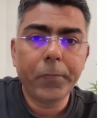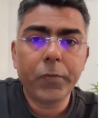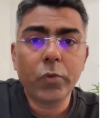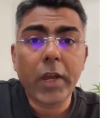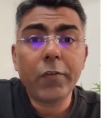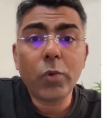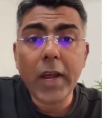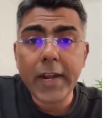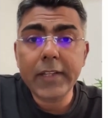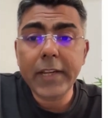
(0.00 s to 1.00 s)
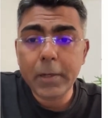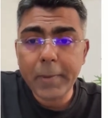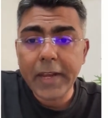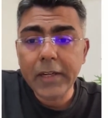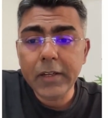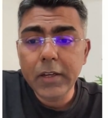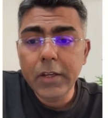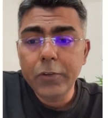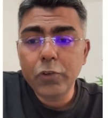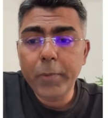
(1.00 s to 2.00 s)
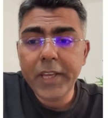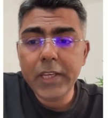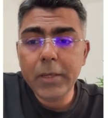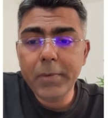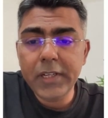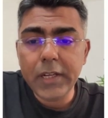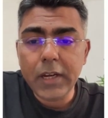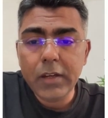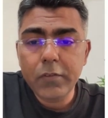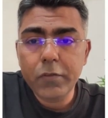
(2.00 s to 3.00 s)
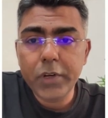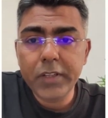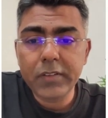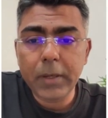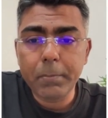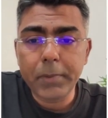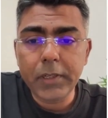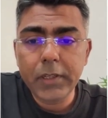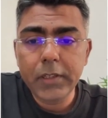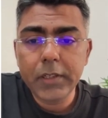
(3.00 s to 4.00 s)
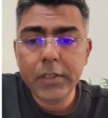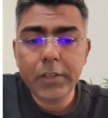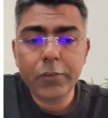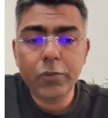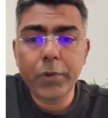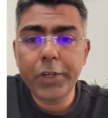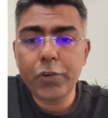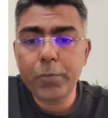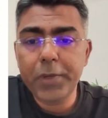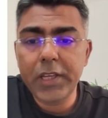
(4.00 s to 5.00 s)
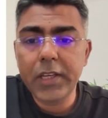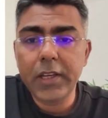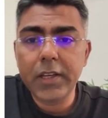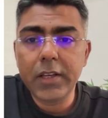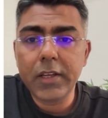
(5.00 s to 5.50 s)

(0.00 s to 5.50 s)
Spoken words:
So I have to add that back. So my EBITDA, for example, is going to be